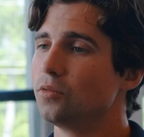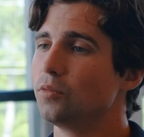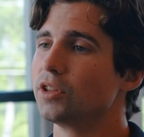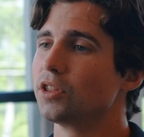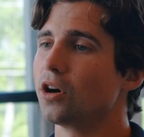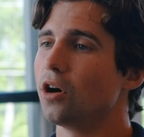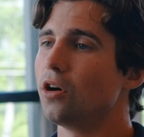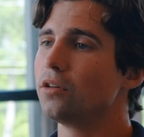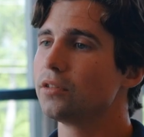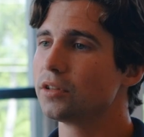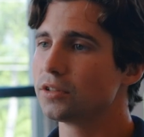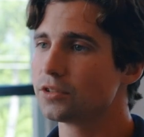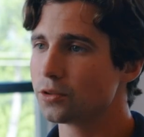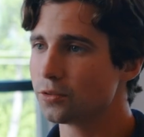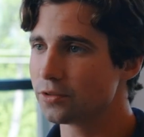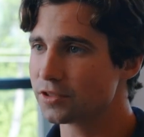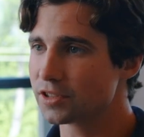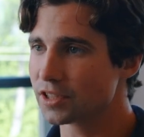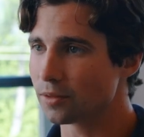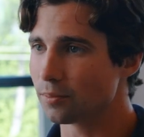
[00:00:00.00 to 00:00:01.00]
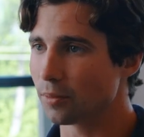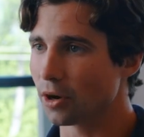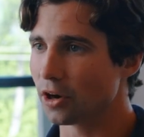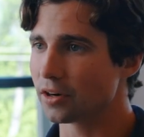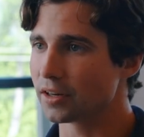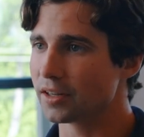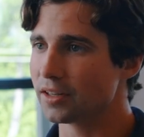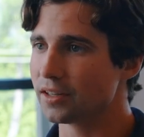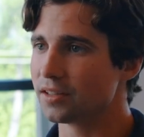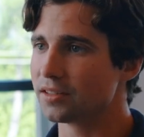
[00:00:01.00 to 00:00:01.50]
With all the tools in the
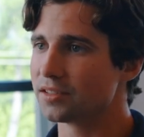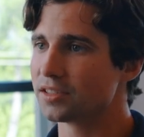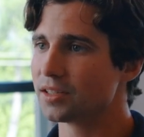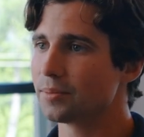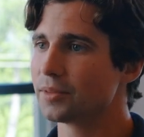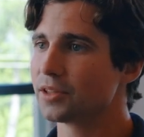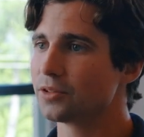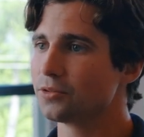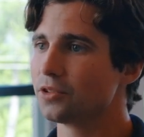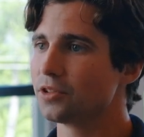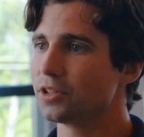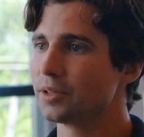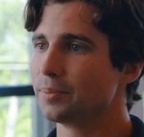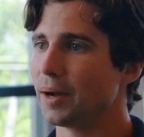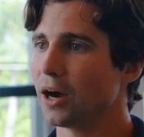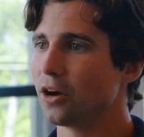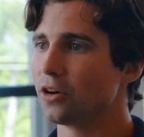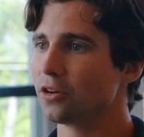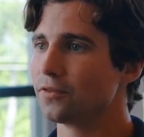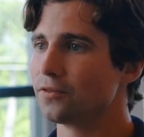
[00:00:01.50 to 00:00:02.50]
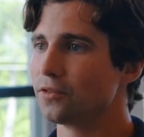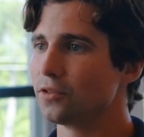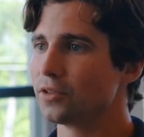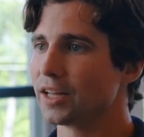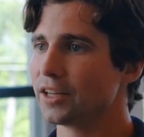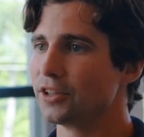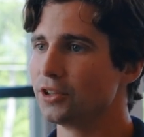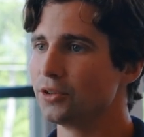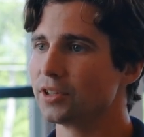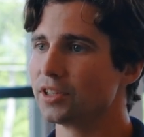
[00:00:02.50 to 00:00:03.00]
market, something really powerful
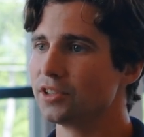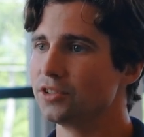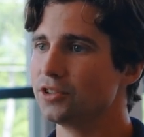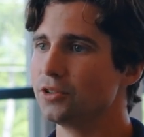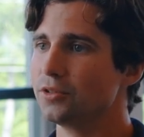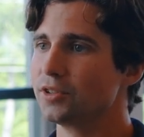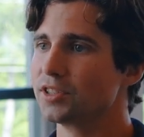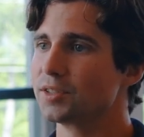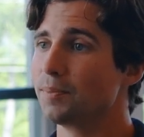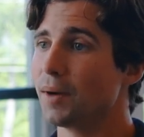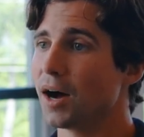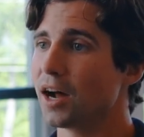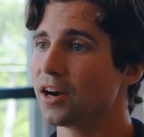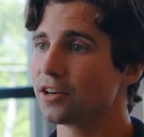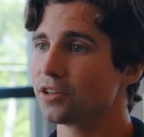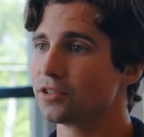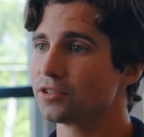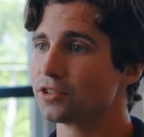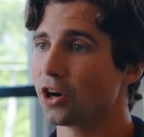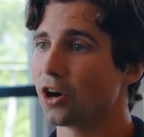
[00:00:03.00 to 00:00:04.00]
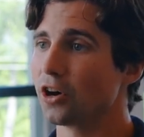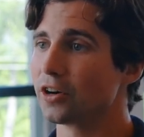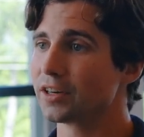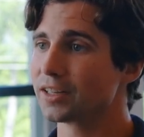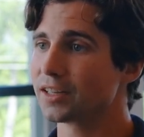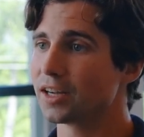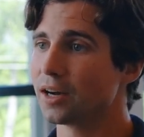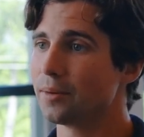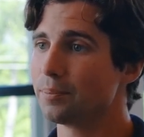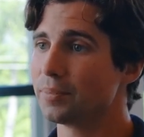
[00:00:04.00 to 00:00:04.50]
that you can do is monitor
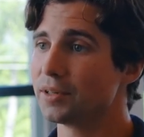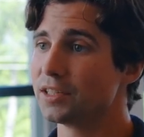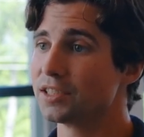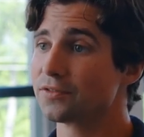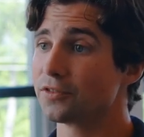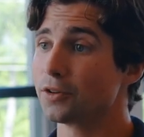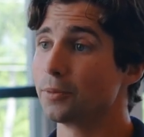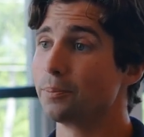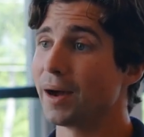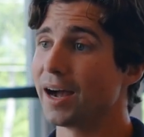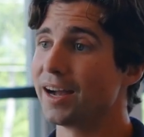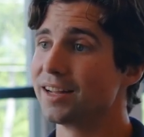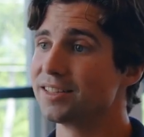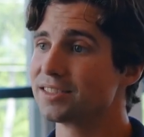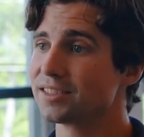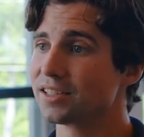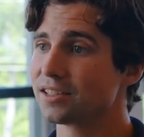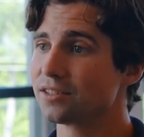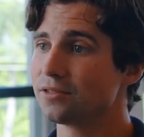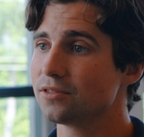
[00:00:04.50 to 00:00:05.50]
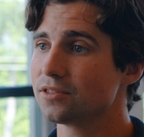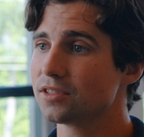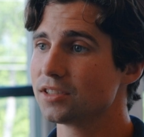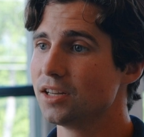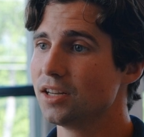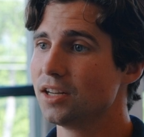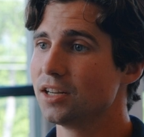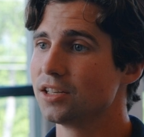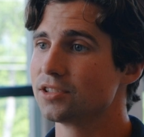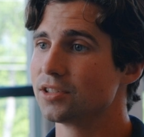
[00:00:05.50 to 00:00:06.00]
target companies for buying signals
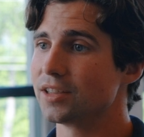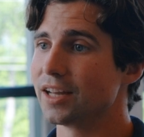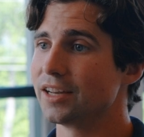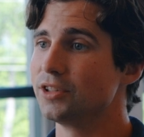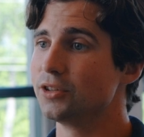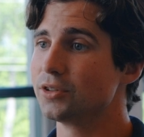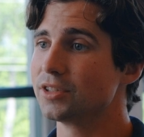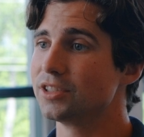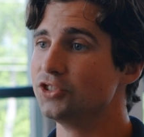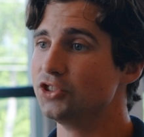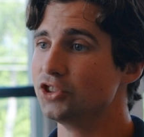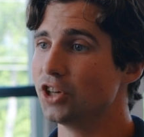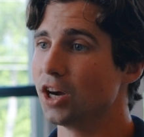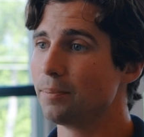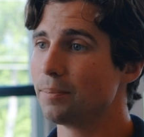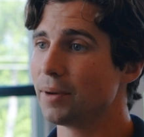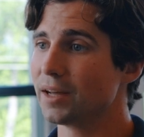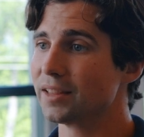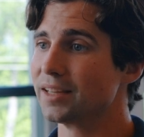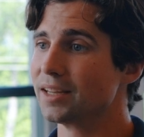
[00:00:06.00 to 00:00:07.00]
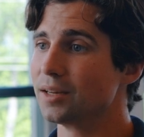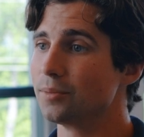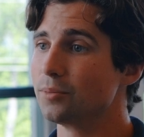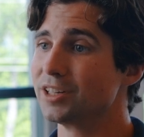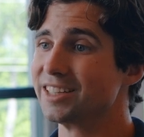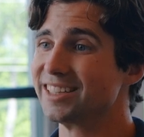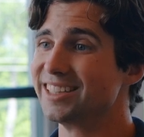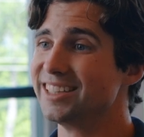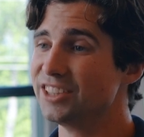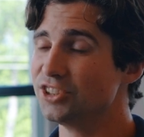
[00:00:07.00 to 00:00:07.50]
so that you can jump on them
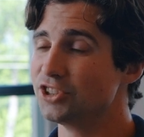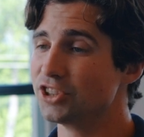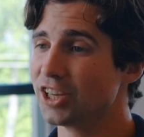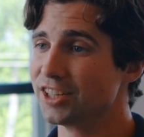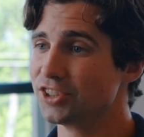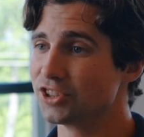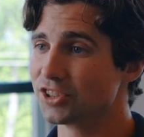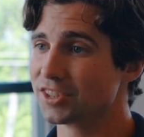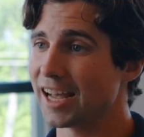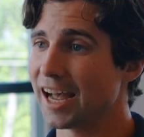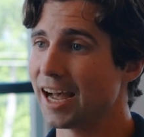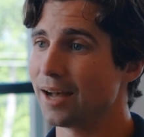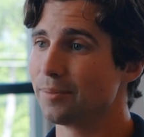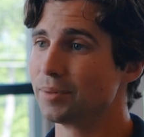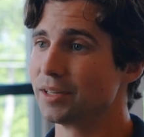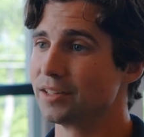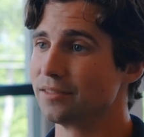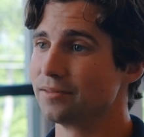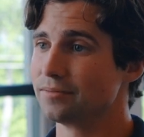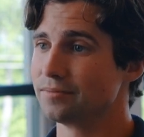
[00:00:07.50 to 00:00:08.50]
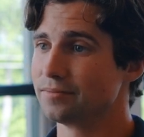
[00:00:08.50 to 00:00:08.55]
when key changes happen.